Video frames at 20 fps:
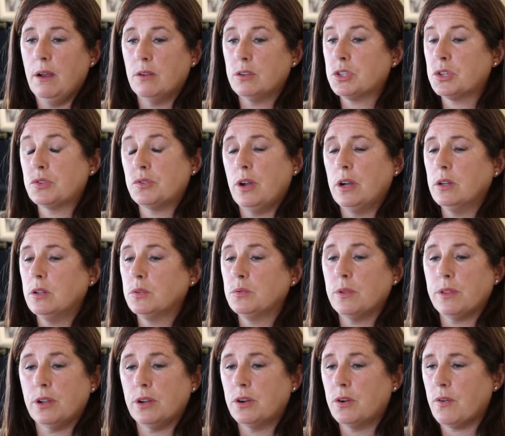struggled
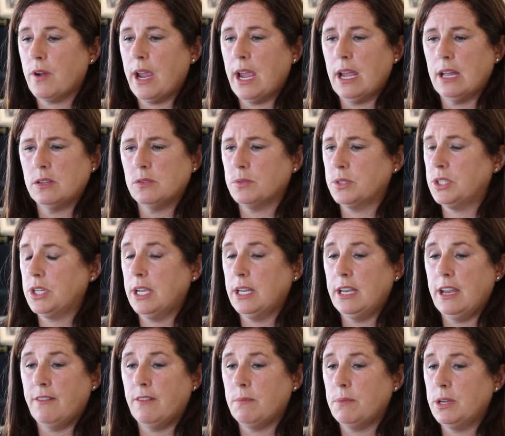with her grades, which she had
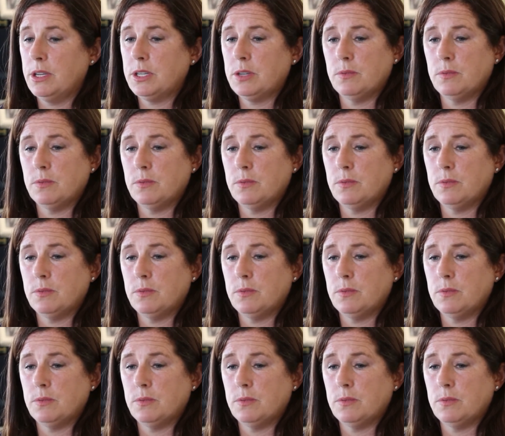never been.